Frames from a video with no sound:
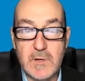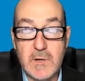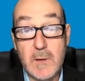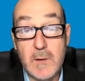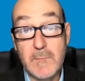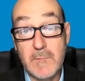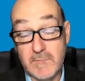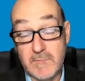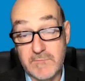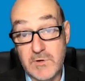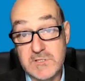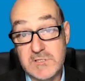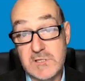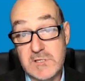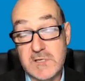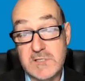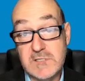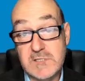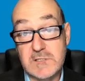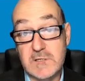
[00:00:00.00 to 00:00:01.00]
I've got to
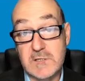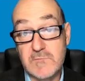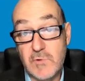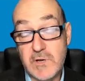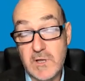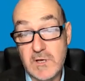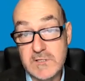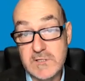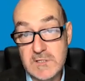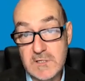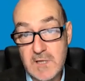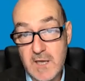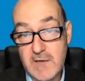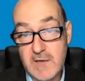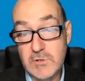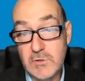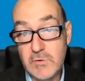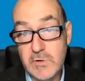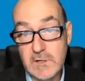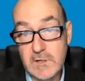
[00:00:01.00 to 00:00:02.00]
say, Steve, when I did have
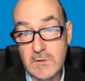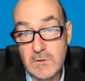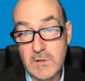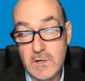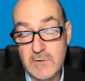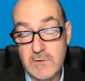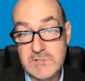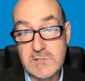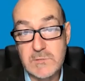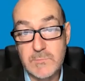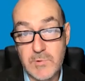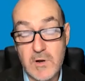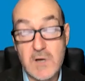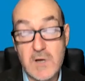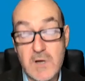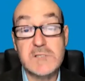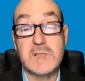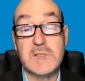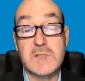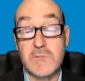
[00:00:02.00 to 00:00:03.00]
a quick look, I was
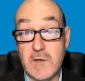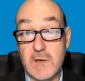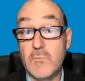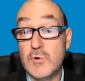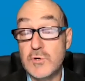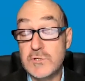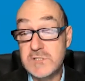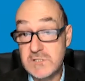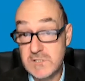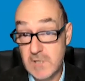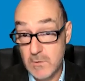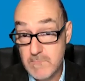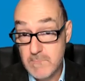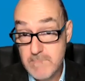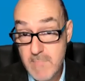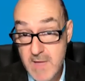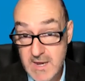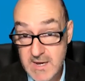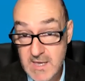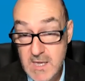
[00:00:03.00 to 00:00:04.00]
surprised that there were so
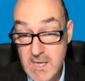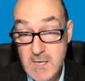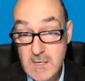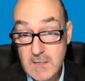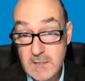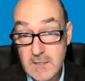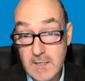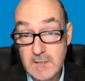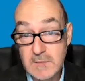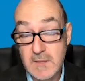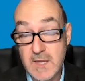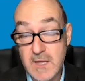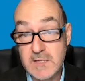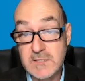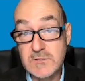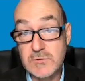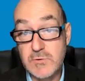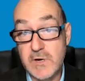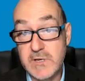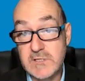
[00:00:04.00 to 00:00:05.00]
many in
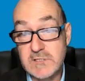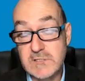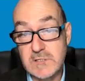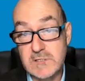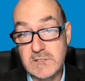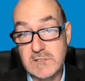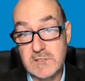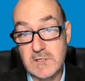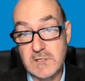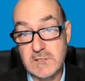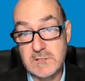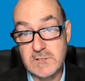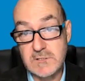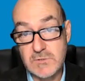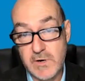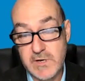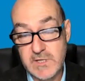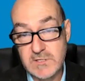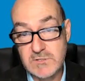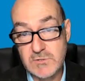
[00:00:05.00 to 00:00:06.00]
that 2016 to
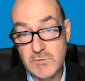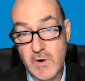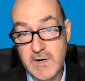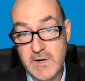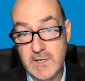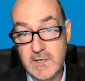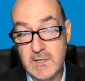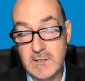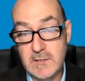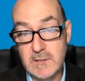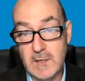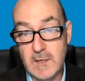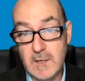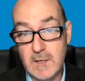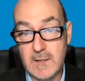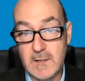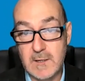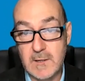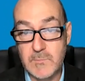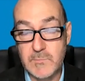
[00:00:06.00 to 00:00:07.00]
2020
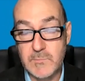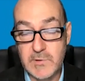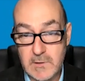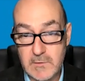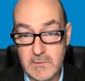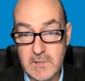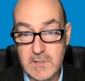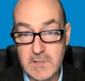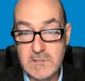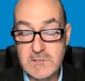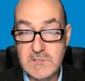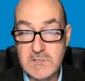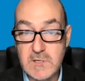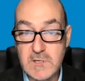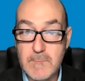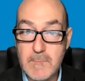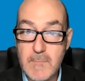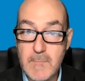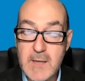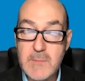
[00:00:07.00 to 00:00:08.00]
period. So
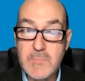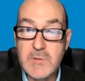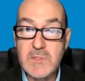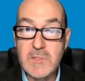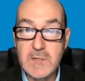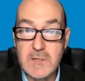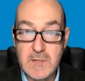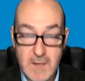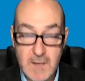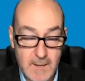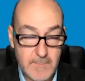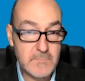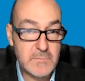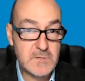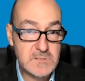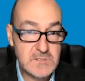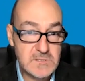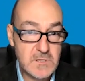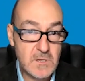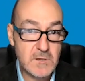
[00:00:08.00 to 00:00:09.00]
maybe the
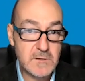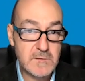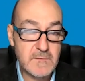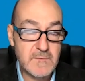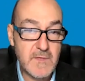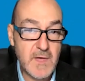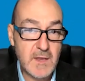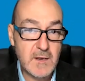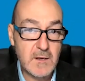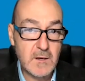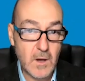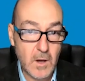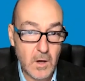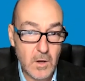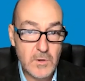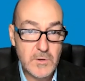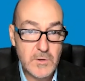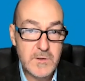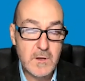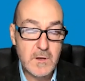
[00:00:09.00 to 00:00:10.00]
number's not that
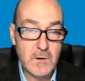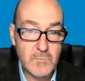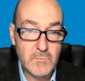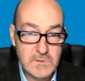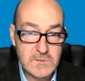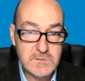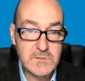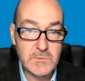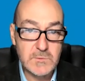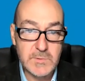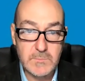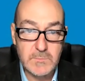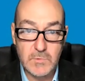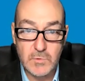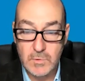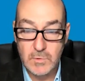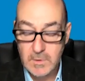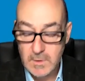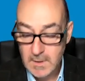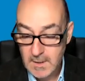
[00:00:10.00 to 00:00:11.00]
odd. I will do a bit
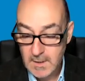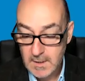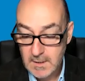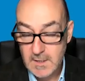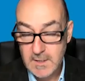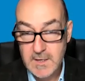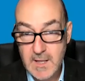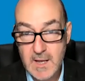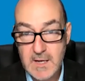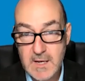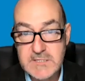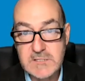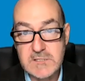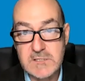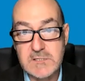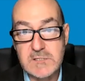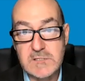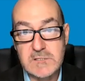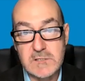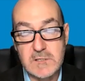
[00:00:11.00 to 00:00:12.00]
more
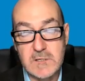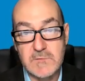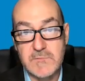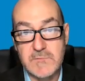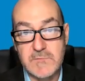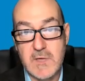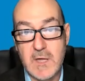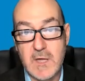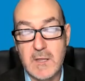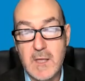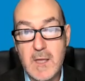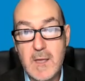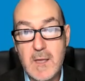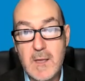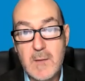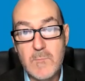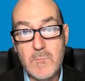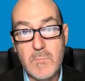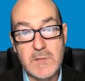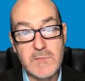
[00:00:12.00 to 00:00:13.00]
analysis of that,
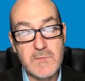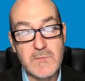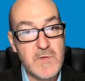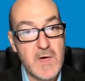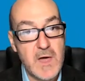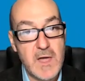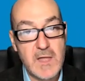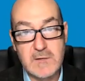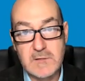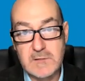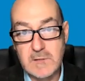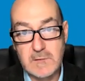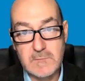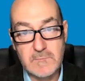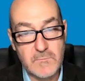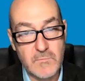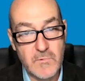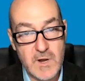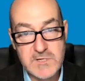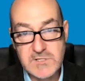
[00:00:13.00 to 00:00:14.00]
but that
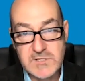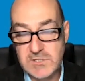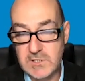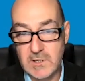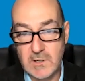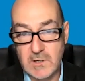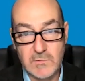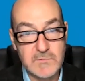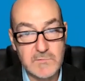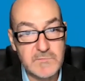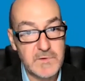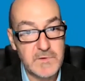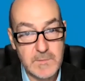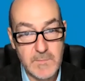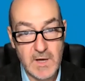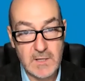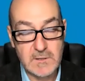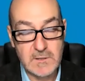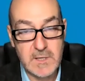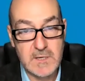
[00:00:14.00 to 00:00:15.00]
ratio of
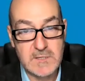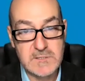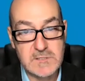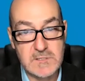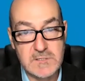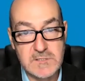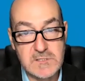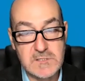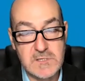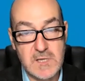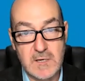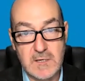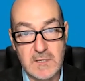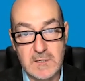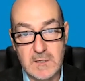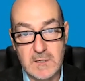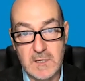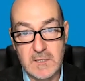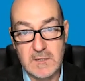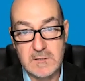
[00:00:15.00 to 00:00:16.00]
female councillors standing
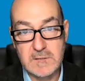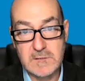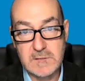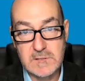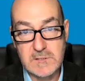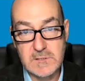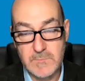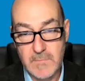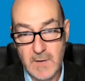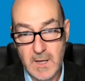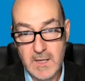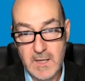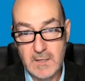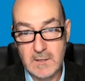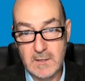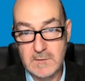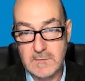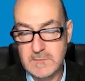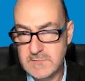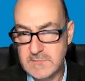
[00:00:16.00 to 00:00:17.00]
down to
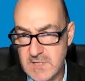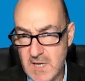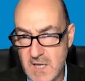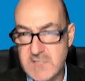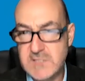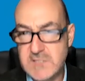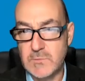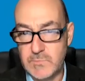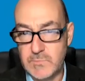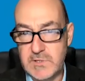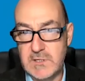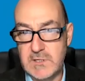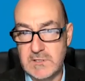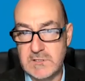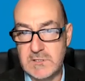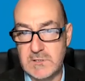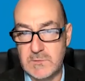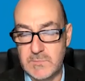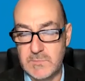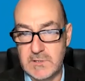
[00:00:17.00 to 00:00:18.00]
male does appear
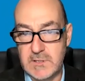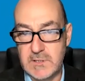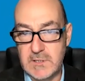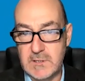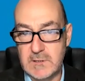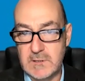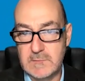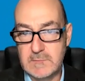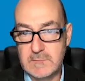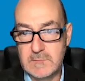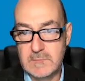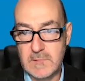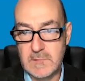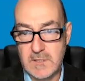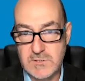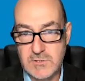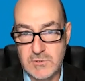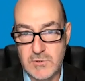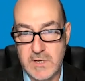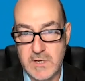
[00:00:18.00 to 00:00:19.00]
to be
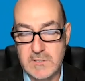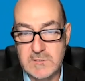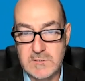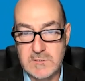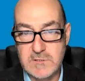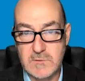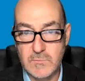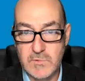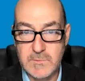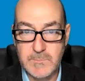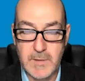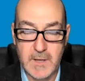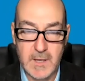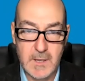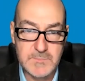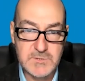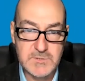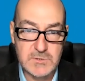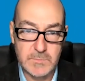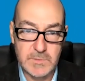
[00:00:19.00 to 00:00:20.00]
a trend that we
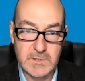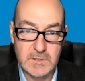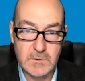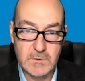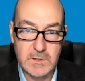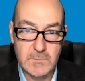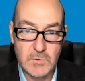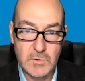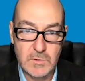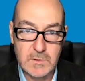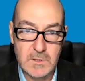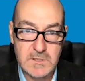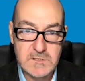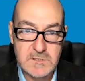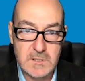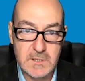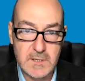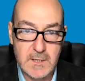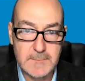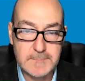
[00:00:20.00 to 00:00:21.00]
perhaps should be looking more
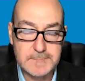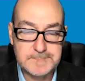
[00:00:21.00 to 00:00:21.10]
closely at.